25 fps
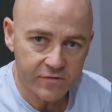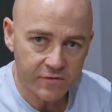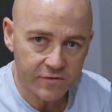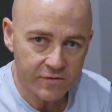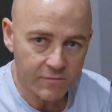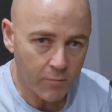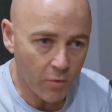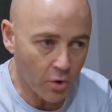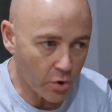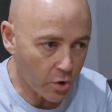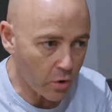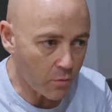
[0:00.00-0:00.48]
the
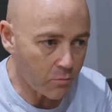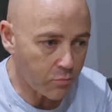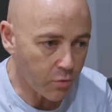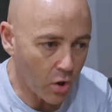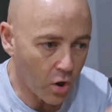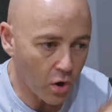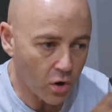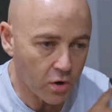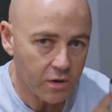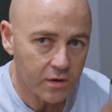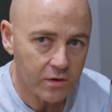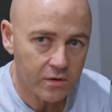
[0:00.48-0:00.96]

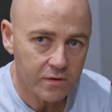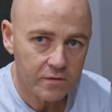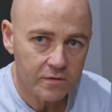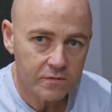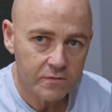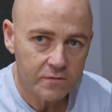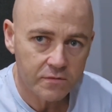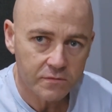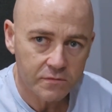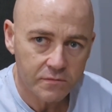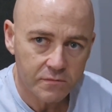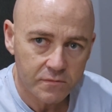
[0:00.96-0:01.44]
monoblock,
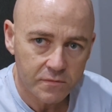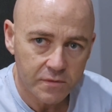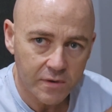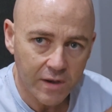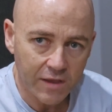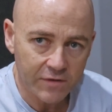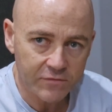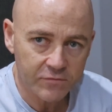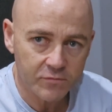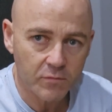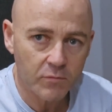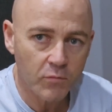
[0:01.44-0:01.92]

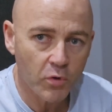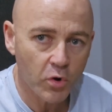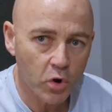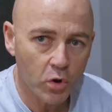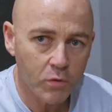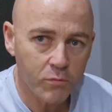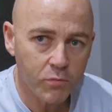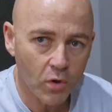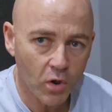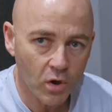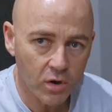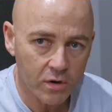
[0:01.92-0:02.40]
Luxman
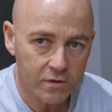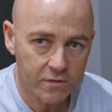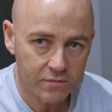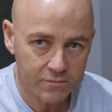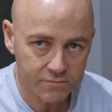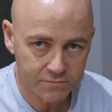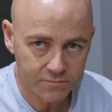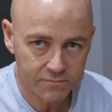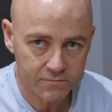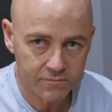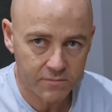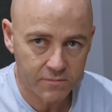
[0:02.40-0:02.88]
monoblock
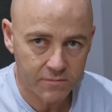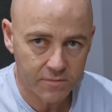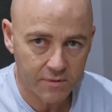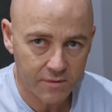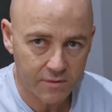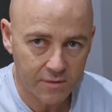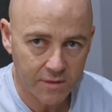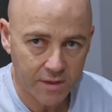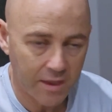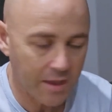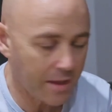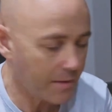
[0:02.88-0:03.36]

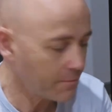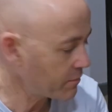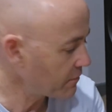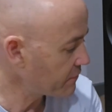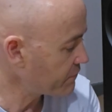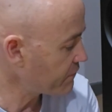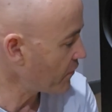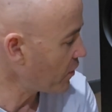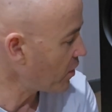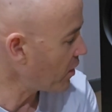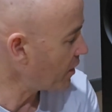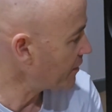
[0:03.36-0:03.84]

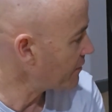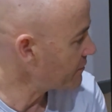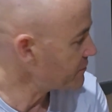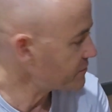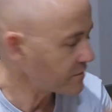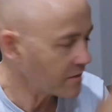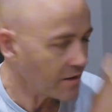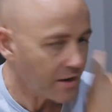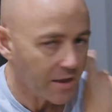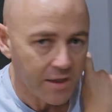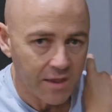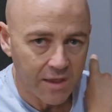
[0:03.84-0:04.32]

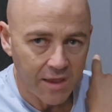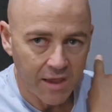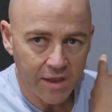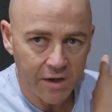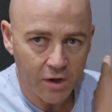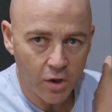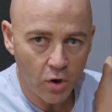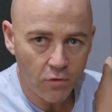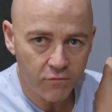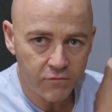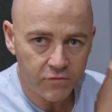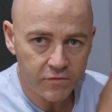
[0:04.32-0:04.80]
amplifiers, and
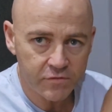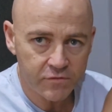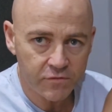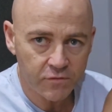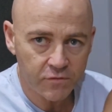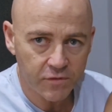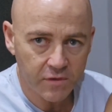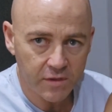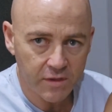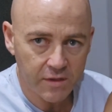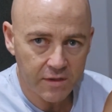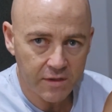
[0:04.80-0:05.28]
over to
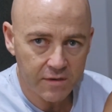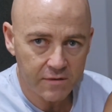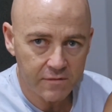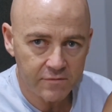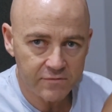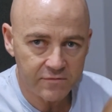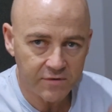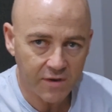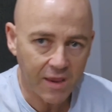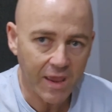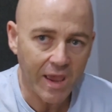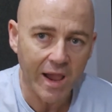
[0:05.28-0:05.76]
the
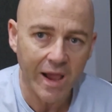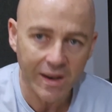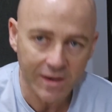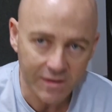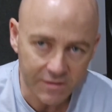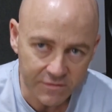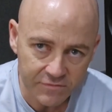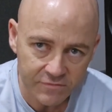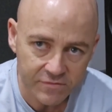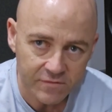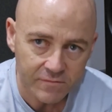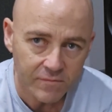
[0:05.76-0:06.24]

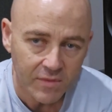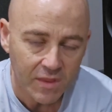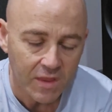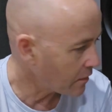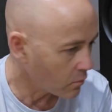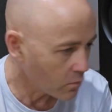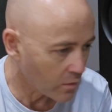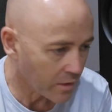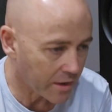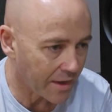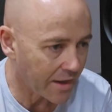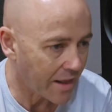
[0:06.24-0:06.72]
Zingalis.
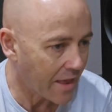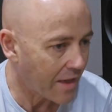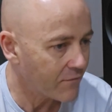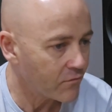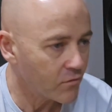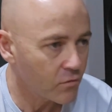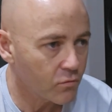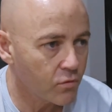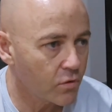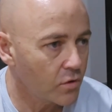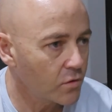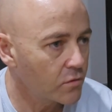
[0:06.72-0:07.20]
We're going to have
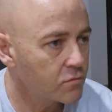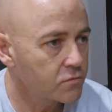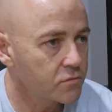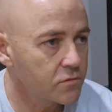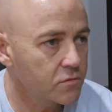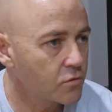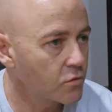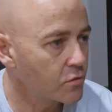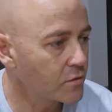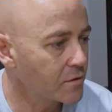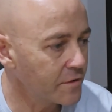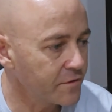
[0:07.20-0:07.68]
a real
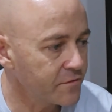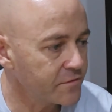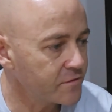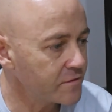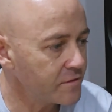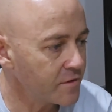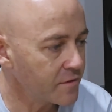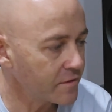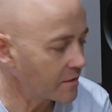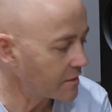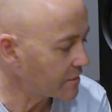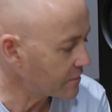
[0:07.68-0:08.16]
good listen
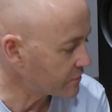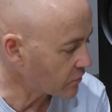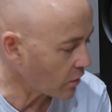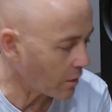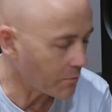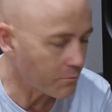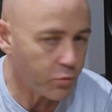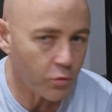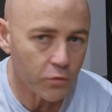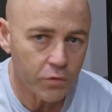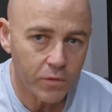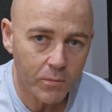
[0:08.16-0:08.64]
to these. I
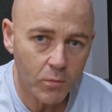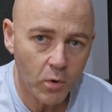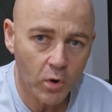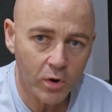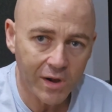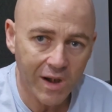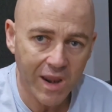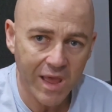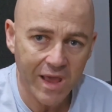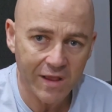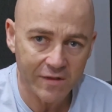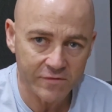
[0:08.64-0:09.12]
put them on
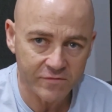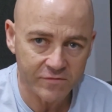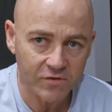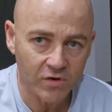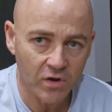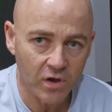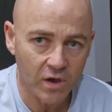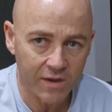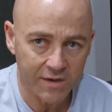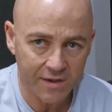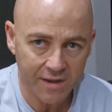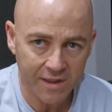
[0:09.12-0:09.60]
last
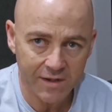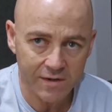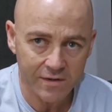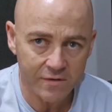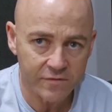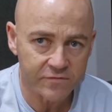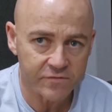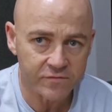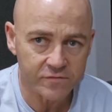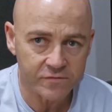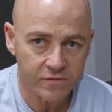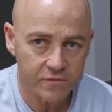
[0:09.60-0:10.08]
night and had a
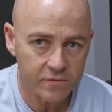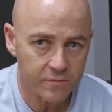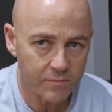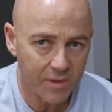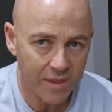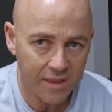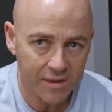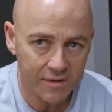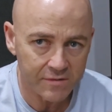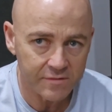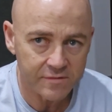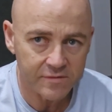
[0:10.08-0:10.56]
listen to them,
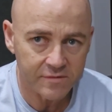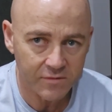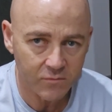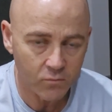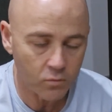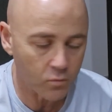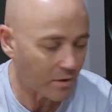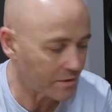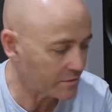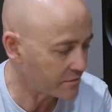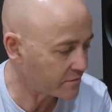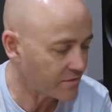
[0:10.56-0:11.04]
and
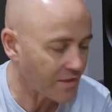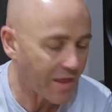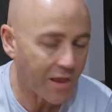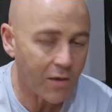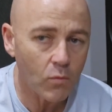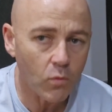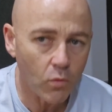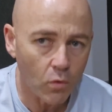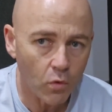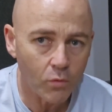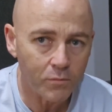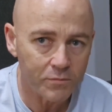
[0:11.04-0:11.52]
once they
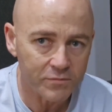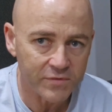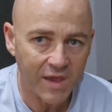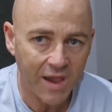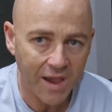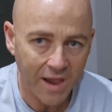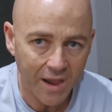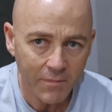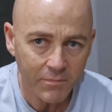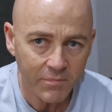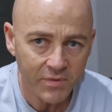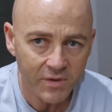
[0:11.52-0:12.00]
warmed
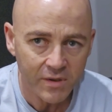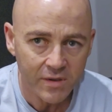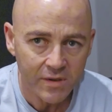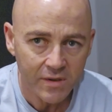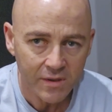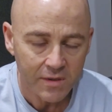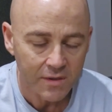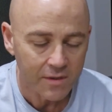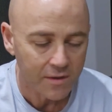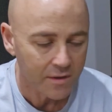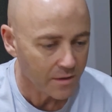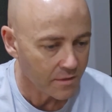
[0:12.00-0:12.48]
up,
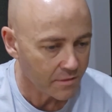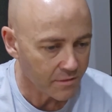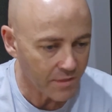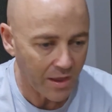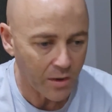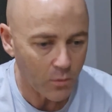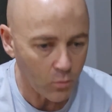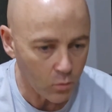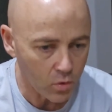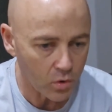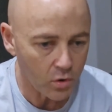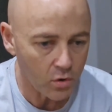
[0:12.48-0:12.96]

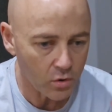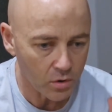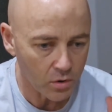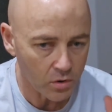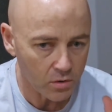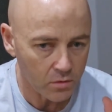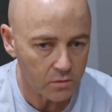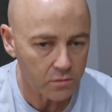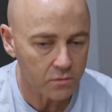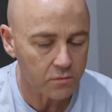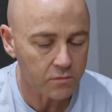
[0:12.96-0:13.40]
they were,